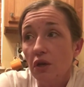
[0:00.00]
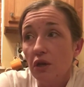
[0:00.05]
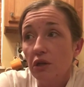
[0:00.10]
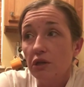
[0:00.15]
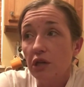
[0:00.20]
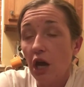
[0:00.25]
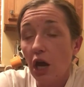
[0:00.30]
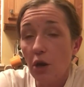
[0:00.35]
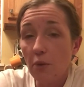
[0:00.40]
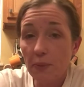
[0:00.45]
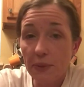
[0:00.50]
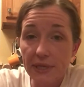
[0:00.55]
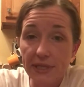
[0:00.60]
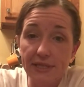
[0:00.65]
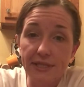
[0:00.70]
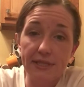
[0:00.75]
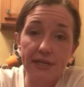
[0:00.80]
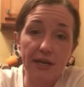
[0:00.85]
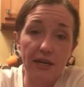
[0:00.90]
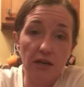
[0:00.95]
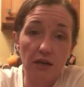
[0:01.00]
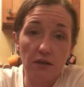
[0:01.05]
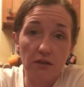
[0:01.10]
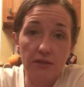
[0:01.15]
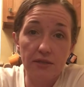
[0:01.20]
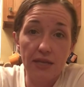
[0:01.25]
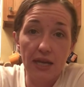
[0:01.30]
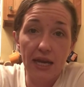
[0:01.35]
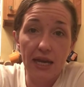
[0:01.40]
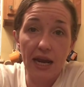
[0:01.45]
coping
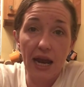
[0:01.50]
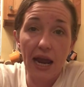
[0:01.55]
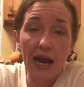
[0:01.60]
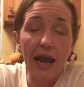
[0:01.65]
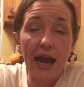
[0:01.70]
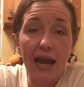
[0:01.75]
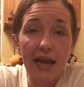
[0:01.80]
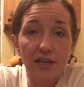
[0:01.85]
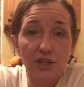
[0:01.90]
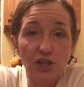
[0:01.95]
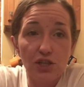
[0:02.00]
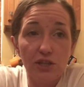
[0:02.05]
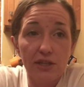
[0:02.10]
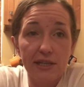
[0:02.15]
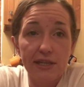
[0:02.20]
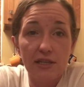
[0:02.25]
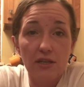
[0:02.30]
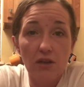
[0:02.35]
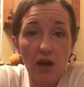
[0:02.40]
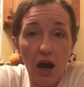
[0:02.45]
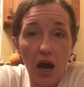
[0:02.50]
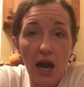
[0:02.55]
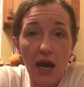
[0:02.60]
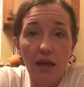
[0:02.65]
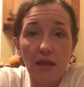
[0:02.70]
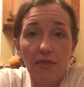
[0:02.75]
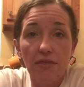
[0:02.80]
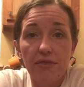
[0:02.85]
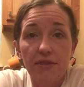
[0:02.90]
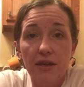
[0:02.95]
skills, and I actually
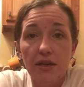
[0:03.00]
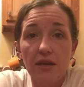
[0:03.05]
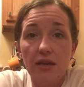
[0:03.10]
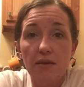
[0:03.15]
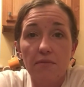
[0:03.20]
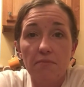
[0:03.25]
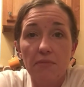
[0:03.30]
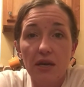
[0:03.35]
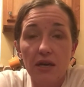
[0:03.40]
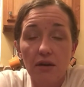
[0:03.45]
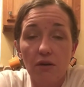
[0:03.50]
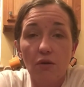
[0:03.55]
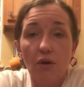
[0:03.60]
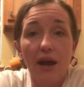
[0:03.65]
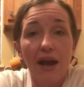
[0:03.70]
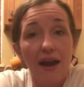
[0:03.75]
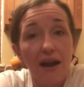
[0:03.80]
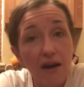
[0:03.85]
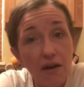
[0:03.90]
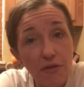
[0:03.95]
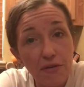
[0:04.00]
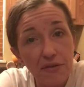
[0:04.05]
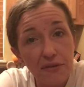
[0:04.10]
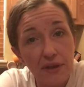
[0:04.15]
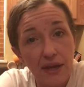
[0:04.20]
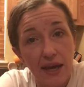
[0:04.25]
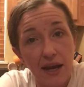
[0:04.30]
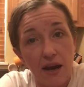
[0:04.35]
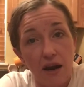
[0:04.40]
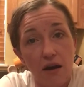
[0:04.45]
got the mental health
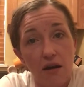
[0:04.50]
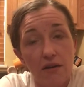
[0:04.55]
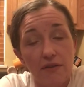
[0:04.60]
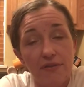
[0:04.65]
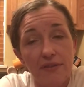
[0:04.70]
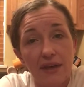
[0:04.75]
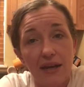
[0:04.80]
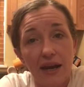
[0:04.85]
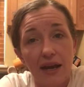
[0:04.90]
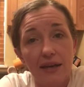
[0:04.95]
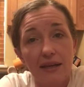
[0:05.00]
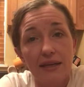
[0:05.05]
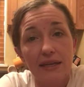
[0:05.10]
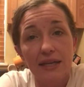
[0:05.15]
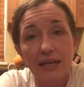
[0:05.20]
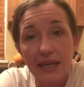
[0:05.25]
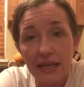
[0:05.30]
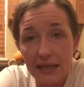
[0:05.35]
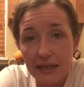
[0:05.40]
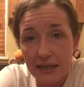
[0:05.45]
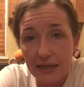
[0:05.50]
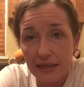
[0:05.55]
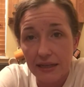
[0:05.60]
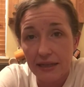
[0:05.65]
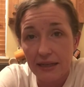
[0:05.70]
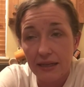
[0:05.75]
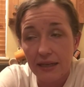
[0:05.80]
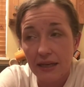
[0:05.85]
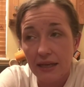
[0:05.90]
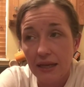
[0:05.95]
care that I
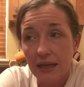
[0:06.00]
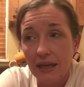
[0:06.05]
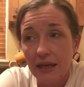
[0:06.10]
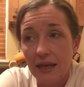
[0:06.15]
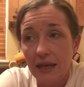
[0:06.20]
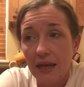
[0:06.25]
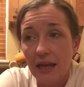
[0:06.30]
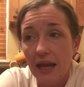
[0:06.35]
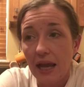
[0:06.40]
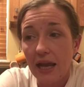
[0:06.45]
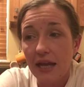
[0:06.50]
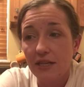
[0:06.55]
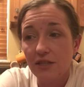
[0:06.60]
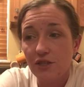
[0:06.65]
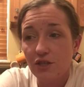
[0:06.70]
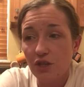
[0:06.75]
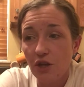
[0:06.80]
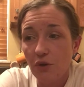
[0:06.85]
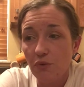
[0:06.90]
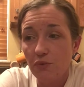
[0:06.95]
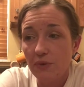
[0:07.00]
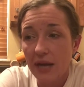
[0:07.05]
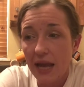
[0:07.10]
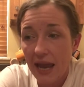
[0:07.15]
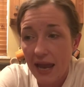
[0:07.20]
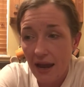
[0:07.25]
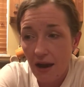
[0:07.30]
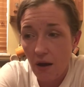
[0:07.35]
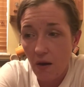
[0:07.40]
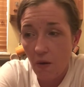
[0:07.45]
needed. And so
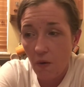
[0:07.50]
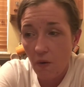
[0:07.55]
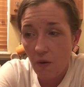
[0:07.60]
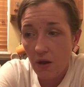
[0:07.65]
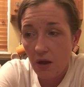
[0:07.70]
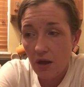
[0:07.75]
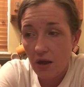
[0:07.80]
now,